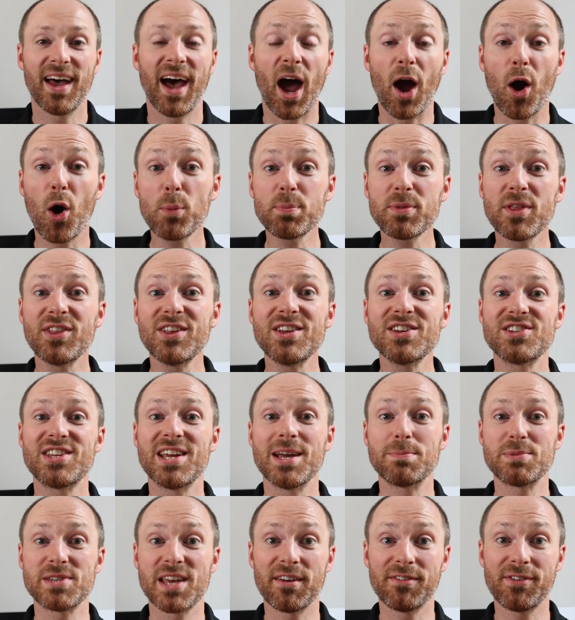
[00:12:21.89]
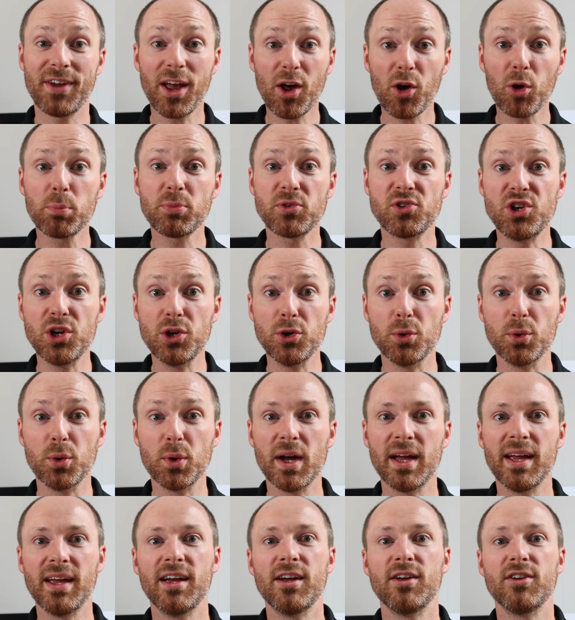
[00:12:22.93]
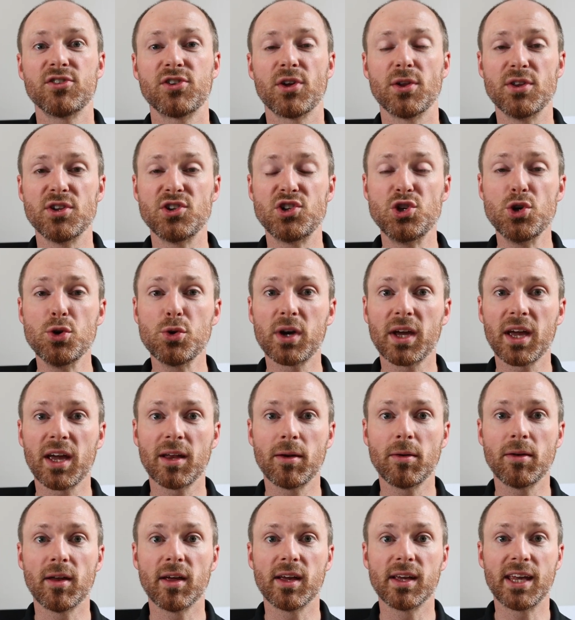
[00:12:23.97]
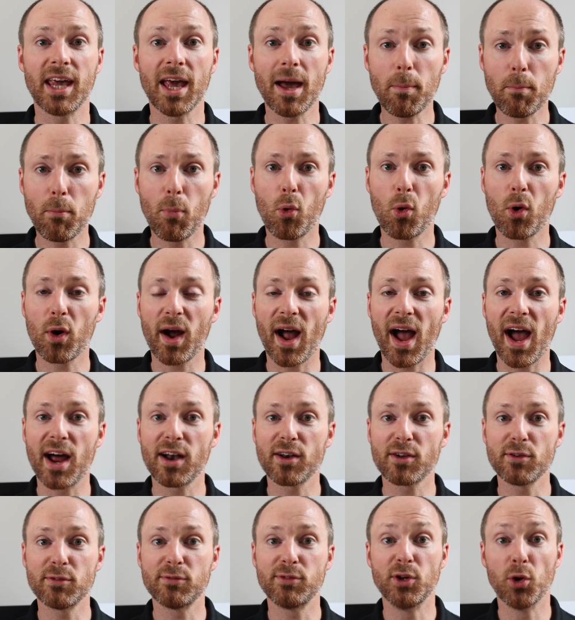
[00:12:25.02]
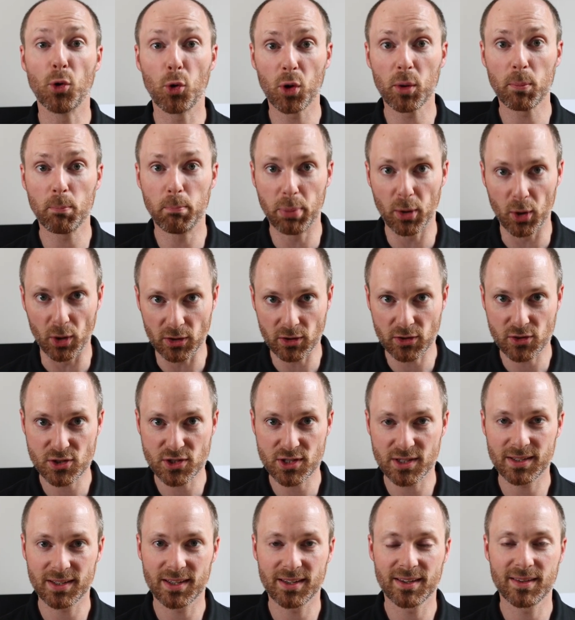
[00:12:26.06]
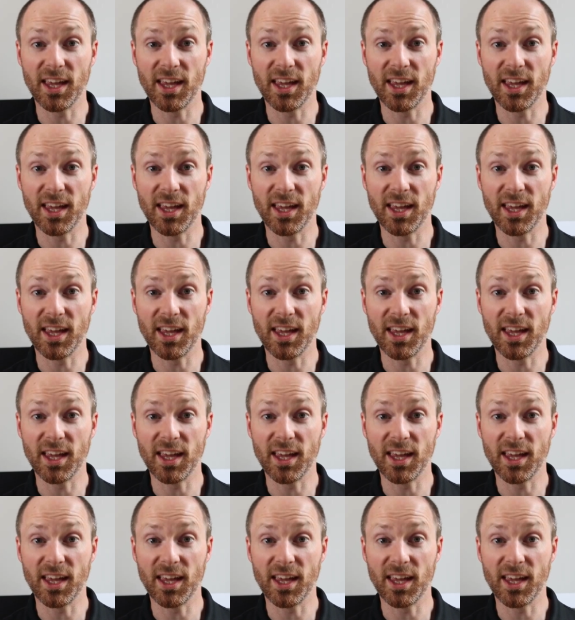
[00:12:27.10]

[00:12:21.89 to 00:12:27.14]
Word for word: I hope that these tips have helped you so that you can get more out of your books.